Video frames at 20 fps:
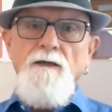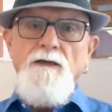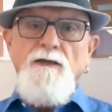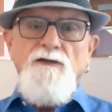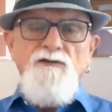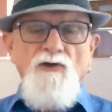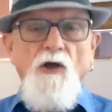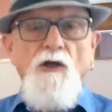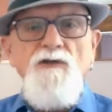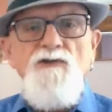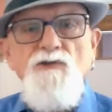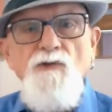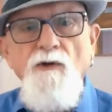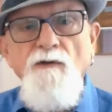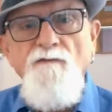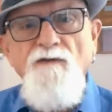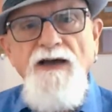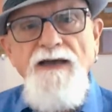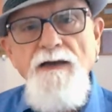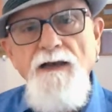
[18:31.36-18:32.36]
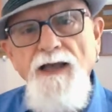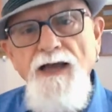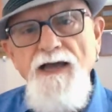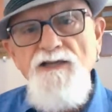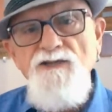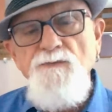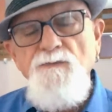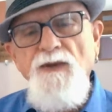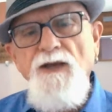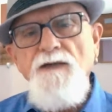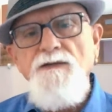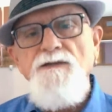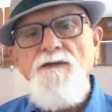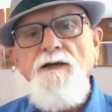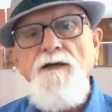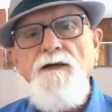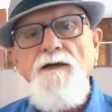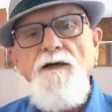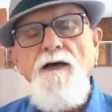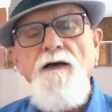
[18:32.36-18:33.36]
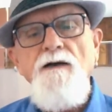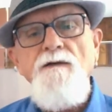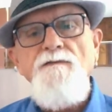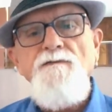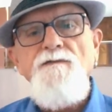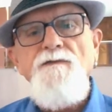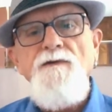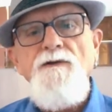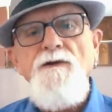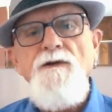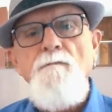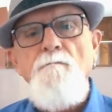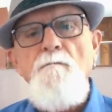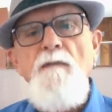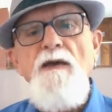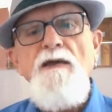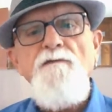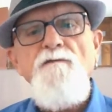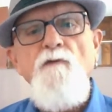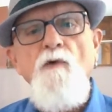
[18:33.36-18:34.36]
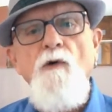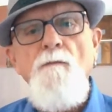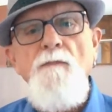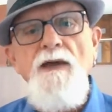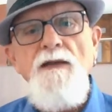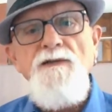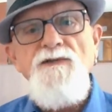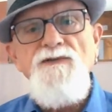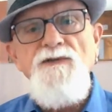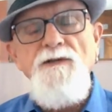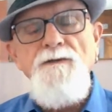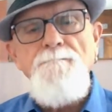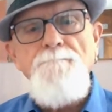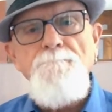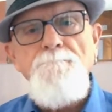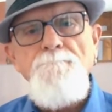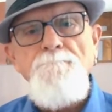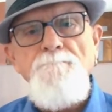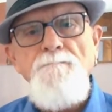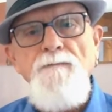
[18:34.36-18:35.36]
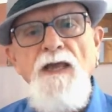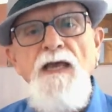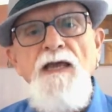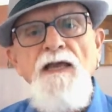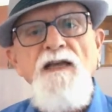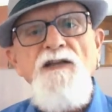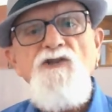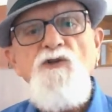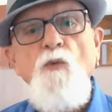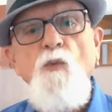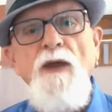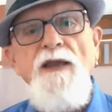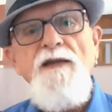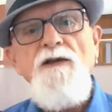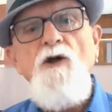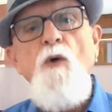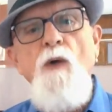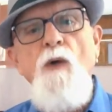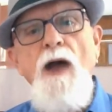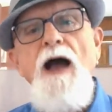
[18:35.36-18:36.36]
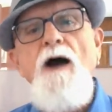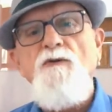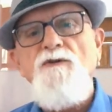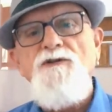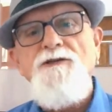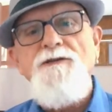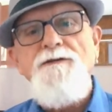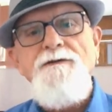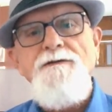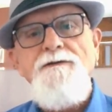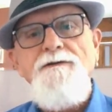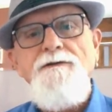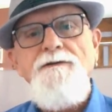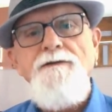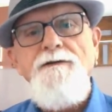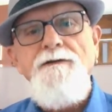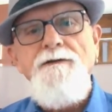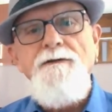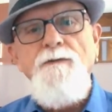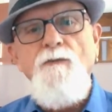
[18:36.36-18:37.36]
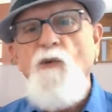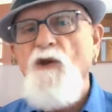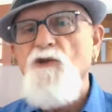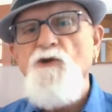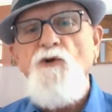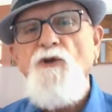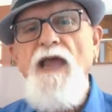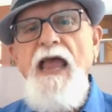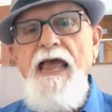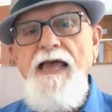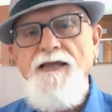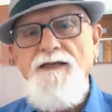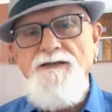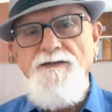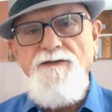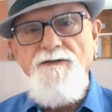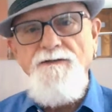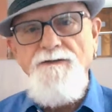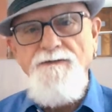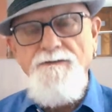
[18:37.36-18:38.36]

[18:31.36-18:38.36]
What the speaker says: is also a vital aspect of metaphor medicine. It's a way to go out when you can't.